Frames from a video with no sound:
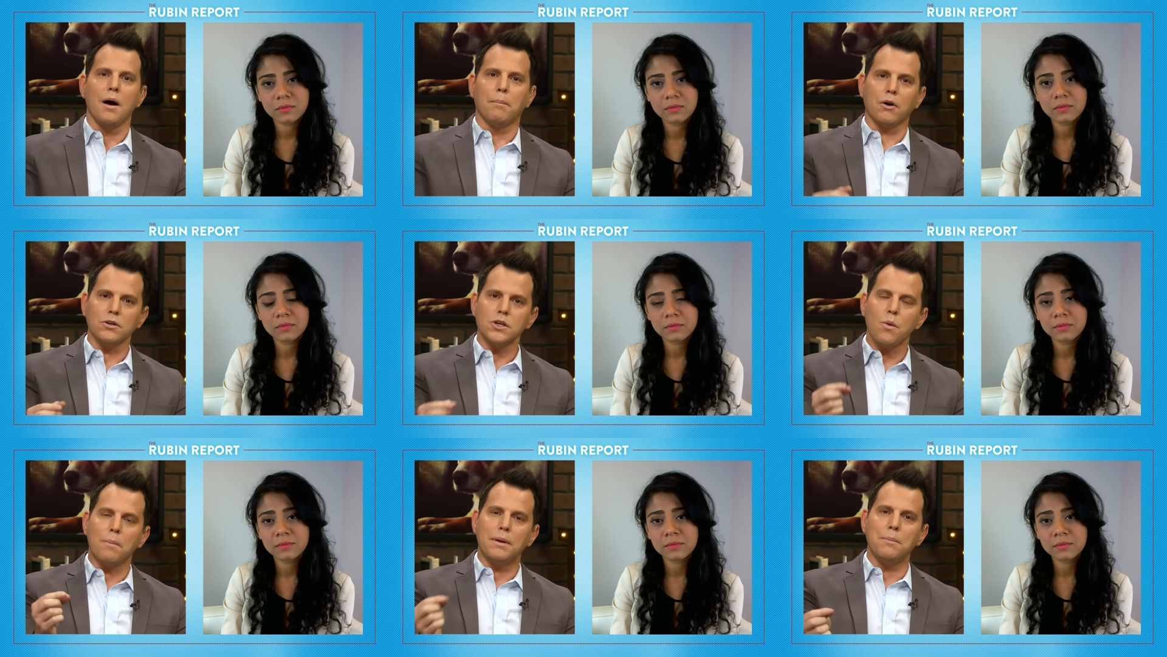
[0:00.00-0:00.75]
Speaker 1: But also
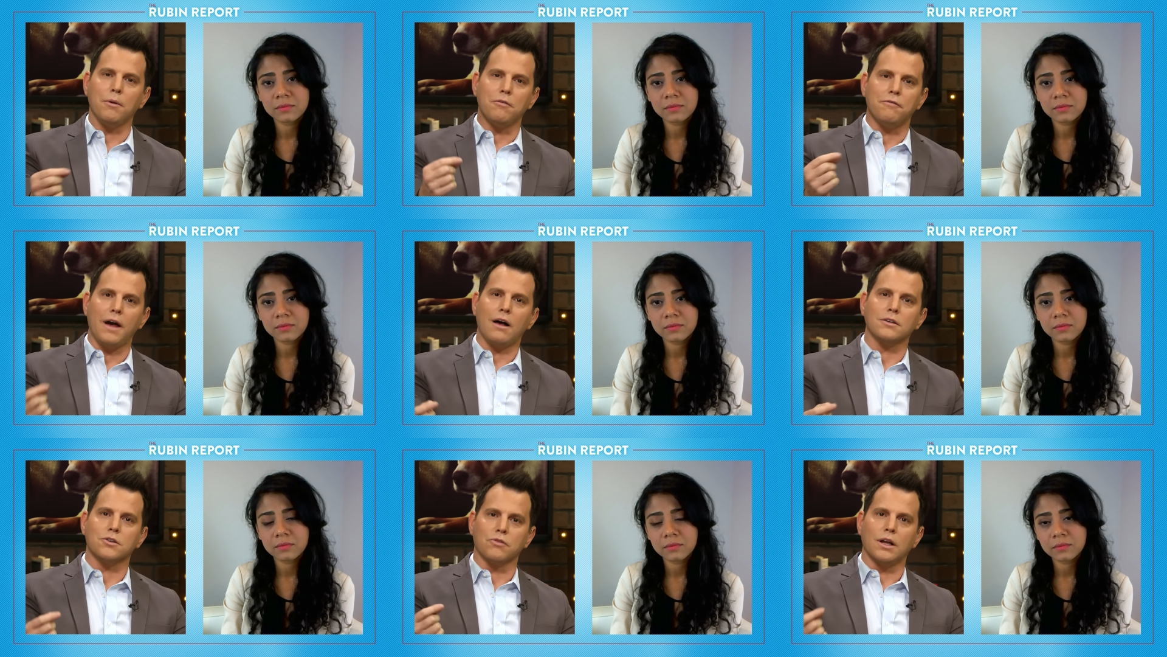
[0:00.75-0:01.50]
what people
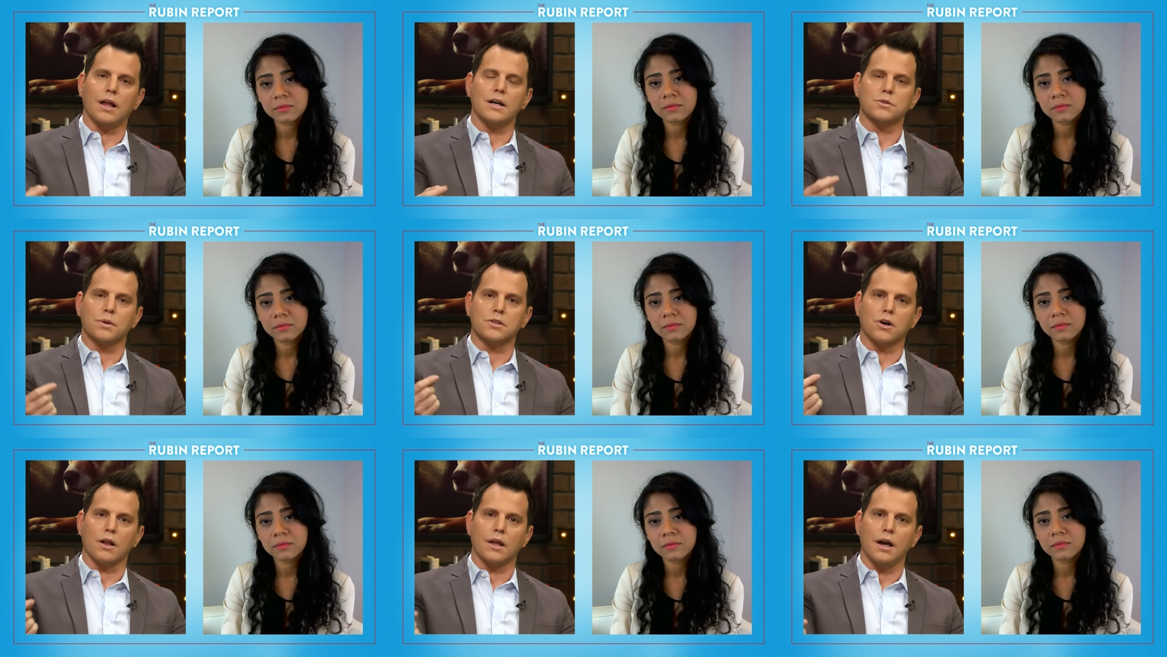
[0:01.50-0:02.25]
fail to realize with
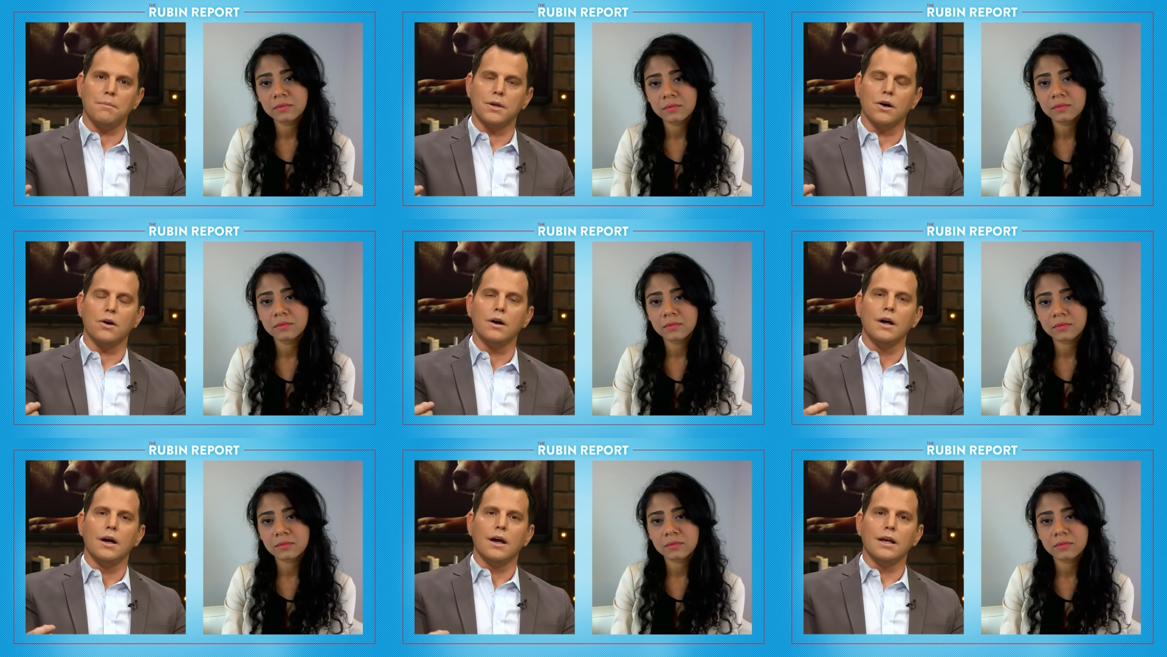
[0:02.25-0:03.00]
Charlie Hebdo
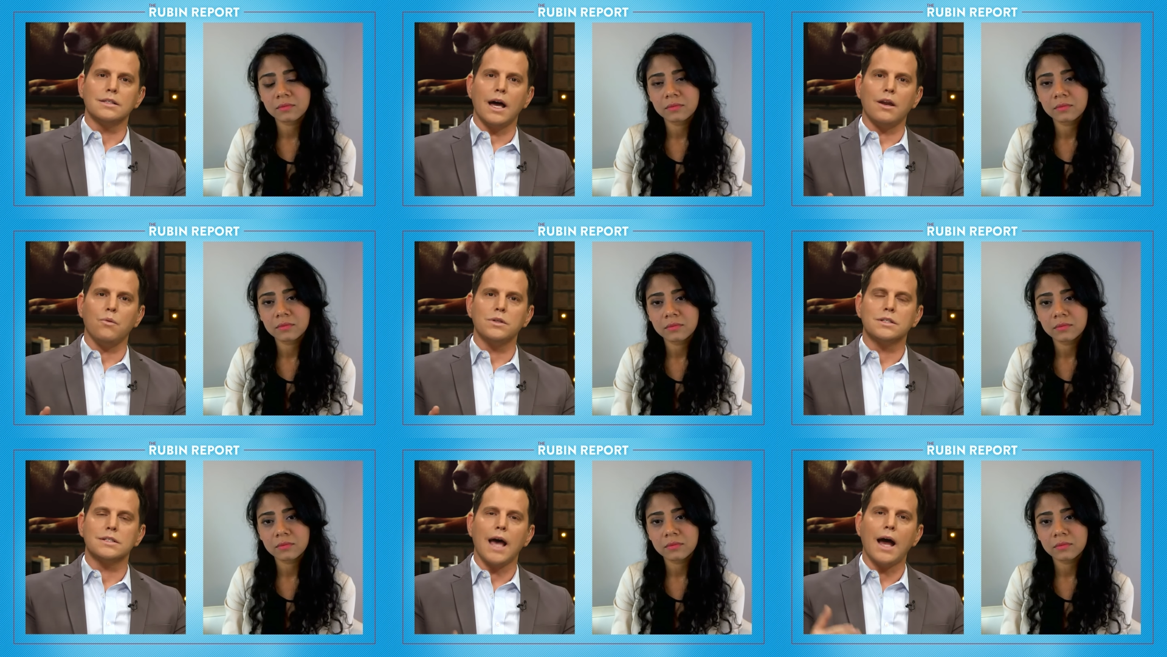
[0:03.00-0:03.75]
is that it was
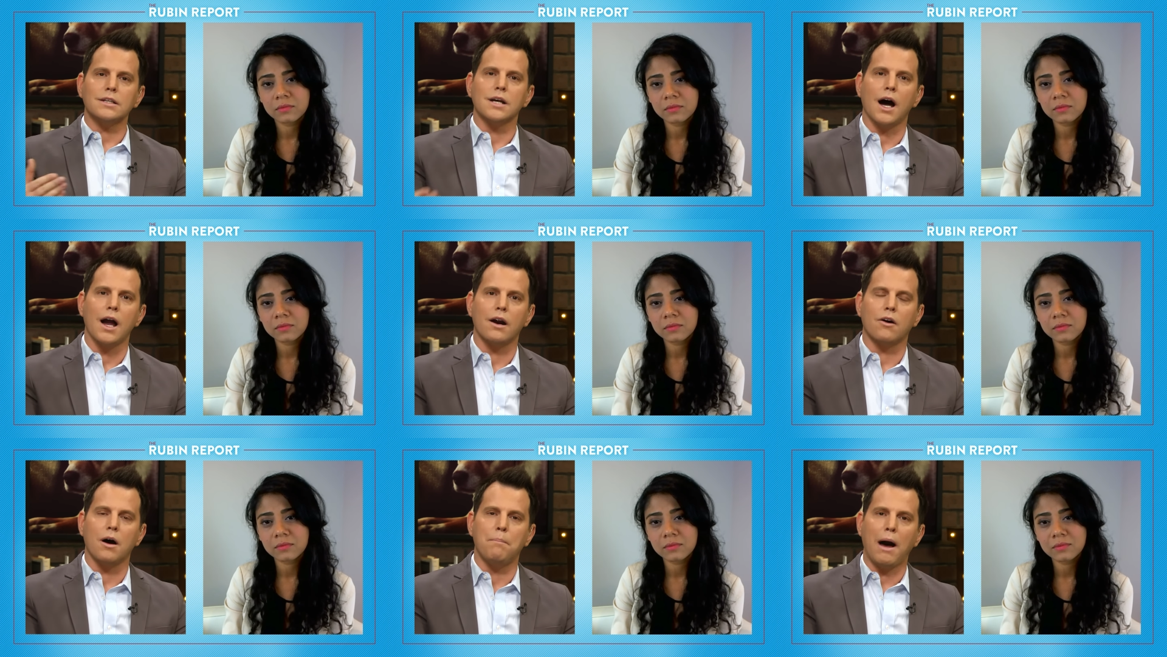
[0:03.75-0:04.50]

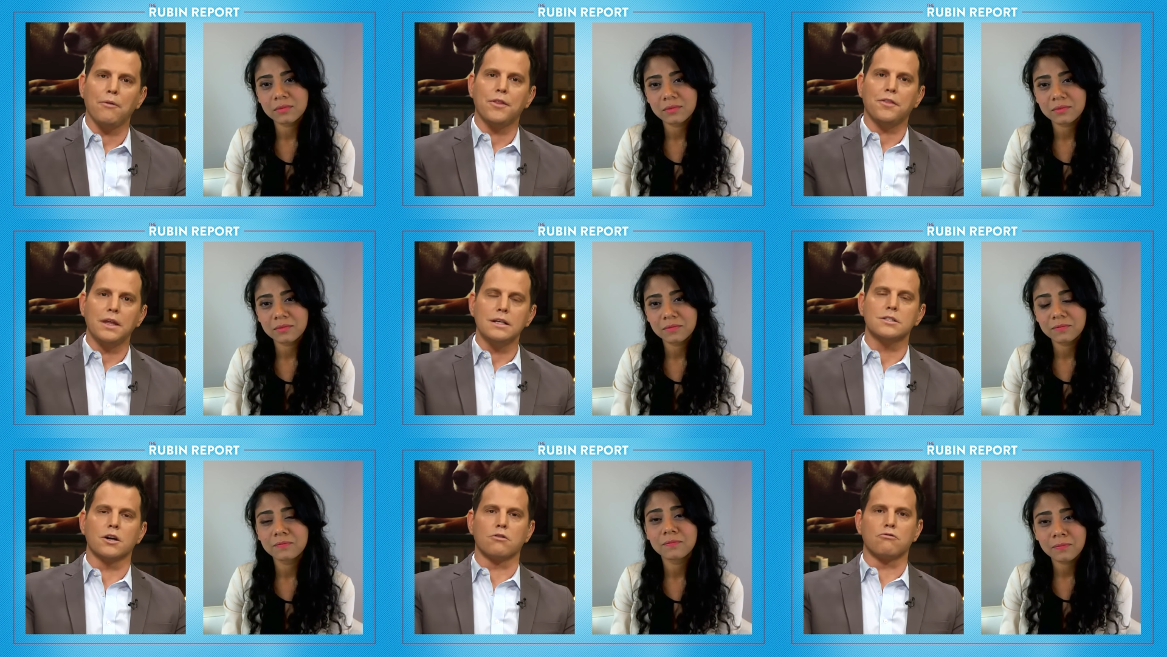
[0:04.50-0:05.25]
satire about the
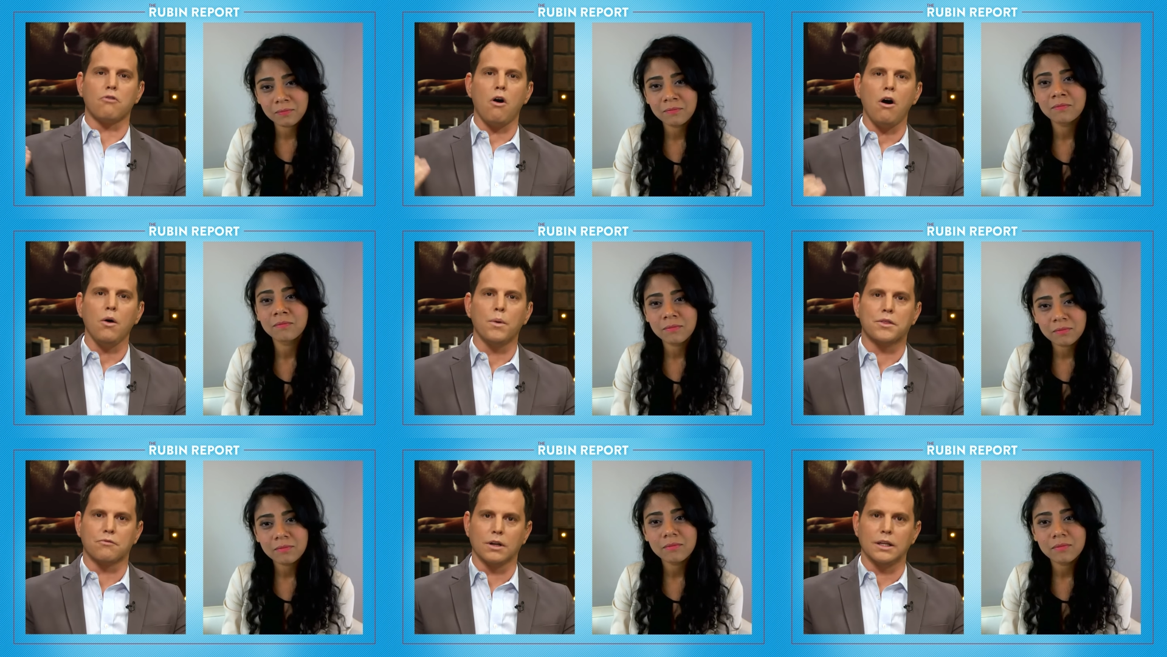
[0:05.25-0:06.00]
things that are wrong
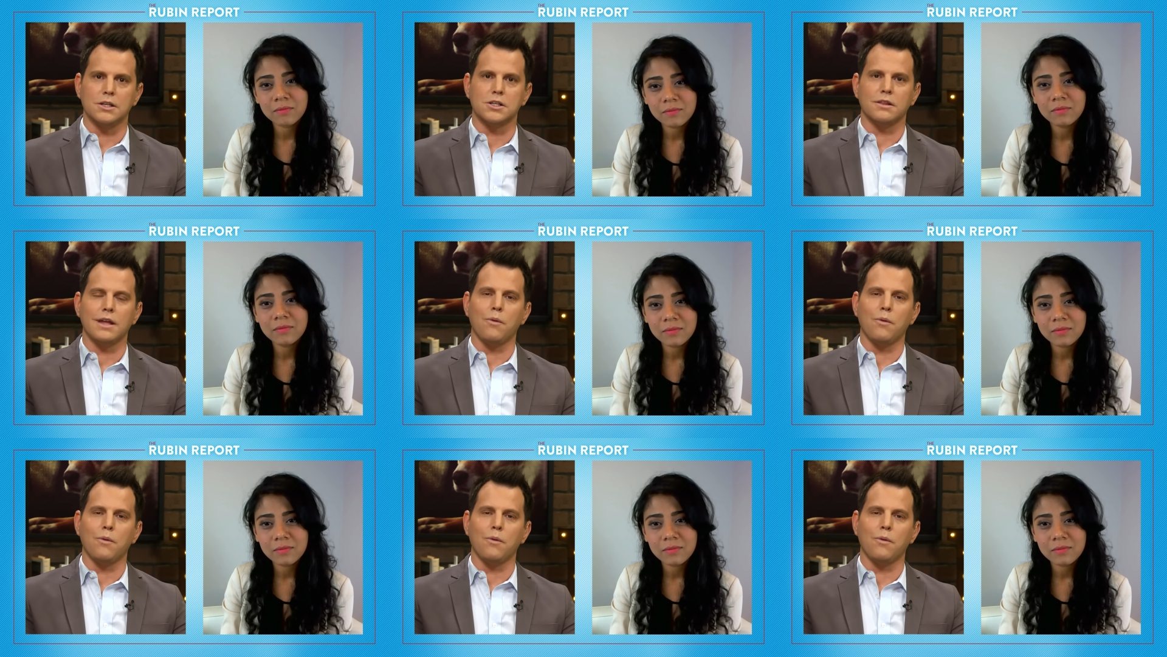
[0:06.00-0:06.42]
with religion.